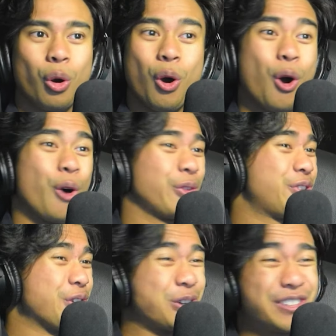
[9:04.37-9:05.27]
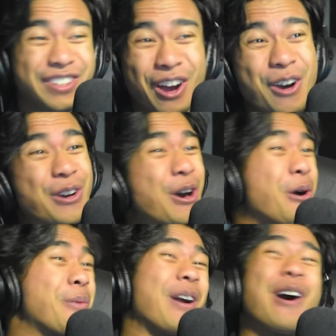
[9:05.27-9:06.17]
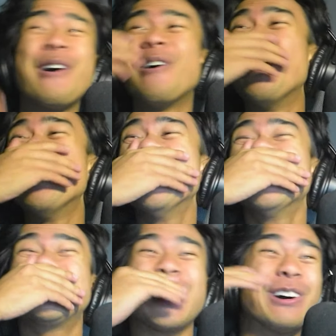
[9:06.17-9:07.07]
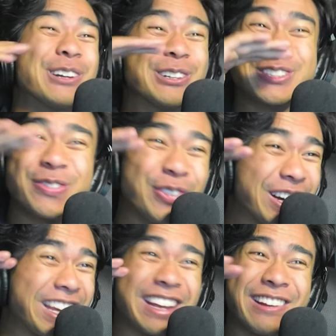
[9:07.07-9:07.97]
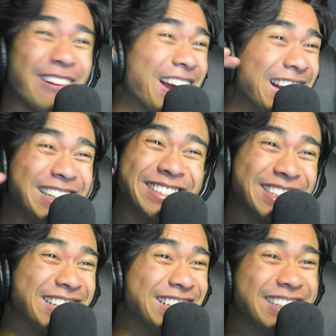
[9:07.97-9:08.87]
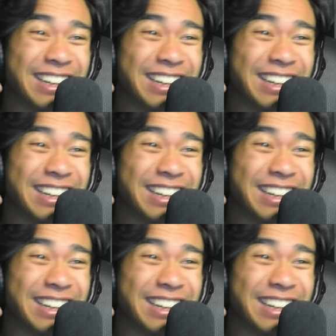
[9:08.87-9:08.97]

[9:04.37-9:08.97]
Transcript: Oh, dude, Todo, bro. Todo is fucking crazy.